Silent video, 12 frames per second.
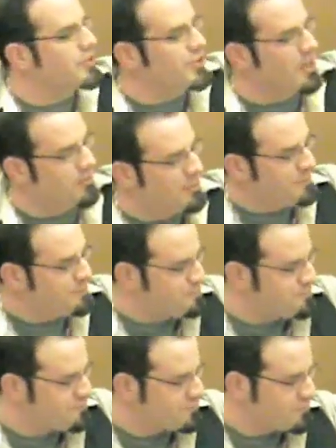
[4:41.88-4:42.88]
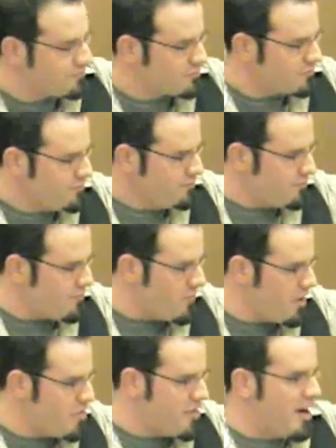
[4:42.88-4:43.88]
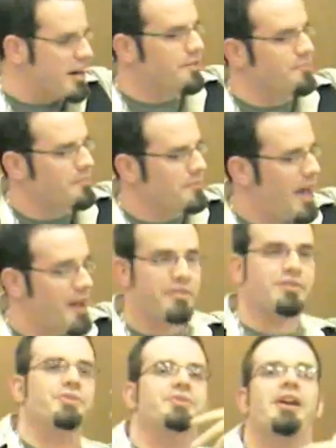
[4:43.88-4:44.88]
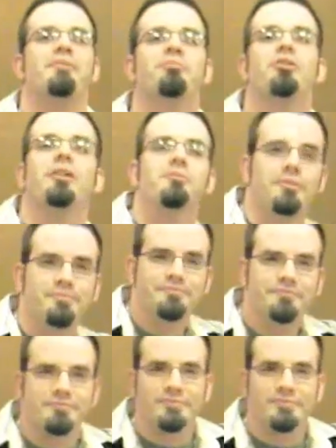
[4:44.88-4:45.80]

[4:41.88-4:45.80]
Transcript: other gentleman there having the same problem.